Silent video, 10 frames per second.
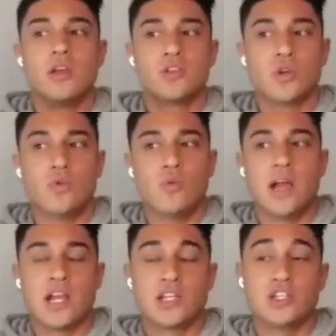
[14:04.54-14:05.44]
So
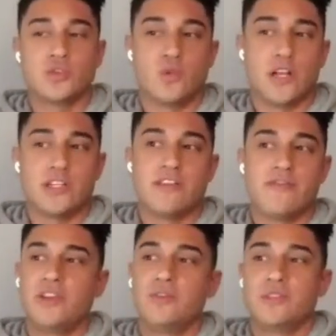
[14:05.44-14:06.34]
I actually just watched that
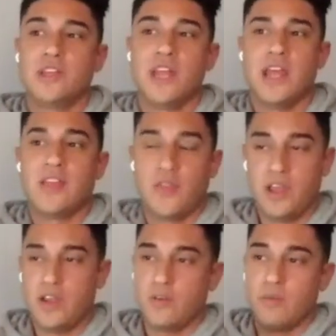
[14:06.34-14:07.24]
video today, I
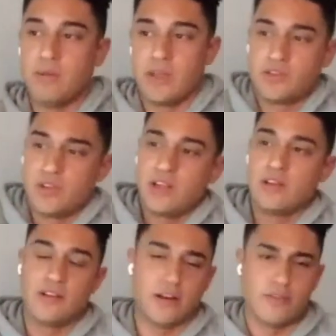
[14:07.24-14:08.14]
think, or maybe yesterday.
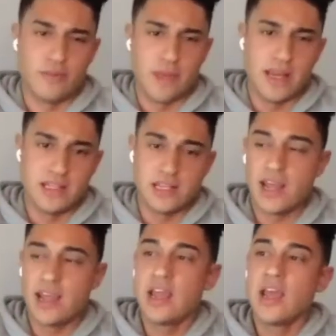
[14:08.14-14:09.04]
I don't know if you made it
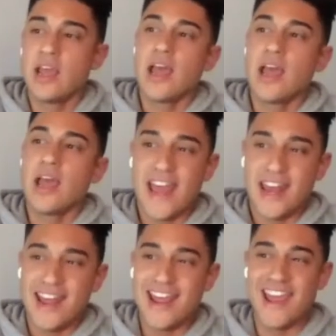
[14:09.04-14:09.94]
today.
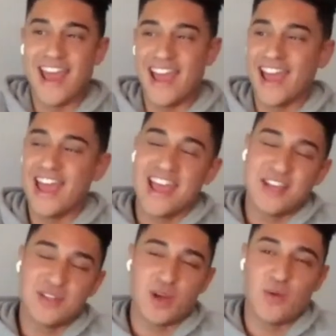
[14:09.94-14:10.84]
And yeah,
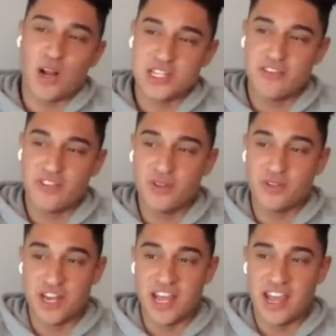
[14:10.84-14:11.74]
so I watched that video
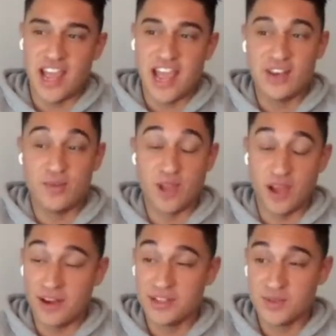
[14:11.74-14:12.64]
today. And to be
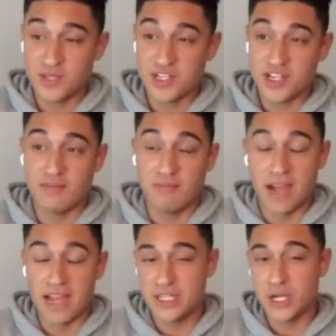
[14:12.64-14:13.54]
honest with you,
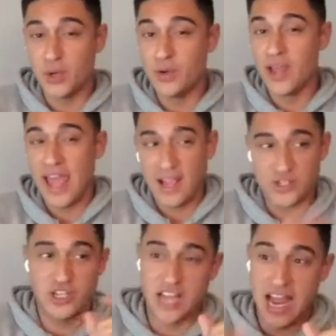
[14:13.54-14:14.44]
my tone
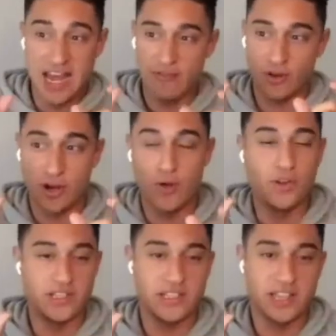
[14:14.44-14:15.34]
actually, I never
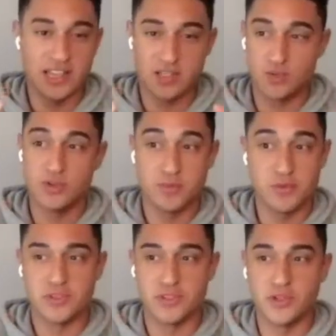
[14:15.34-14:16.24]
noticed that that's what you're
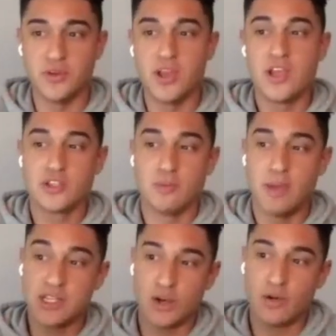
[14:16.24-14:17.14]
supposed to do. So my
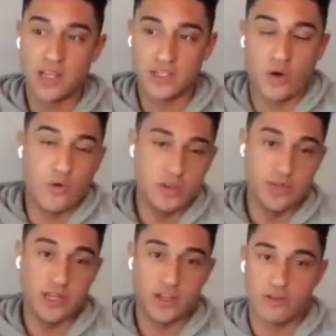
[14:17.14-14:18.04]
tone has always
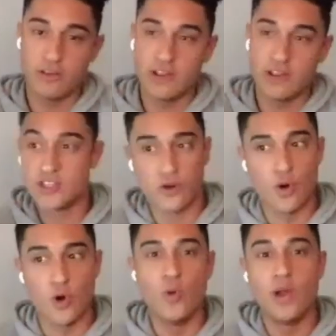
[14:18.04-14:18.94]
been curious the
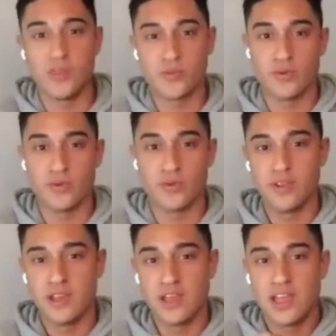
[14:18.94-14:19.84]
whole way through,
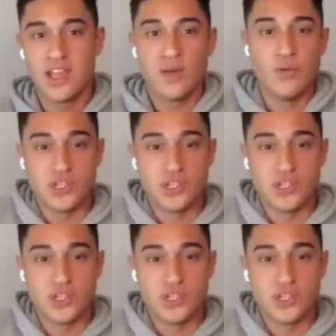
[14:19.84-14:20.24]
which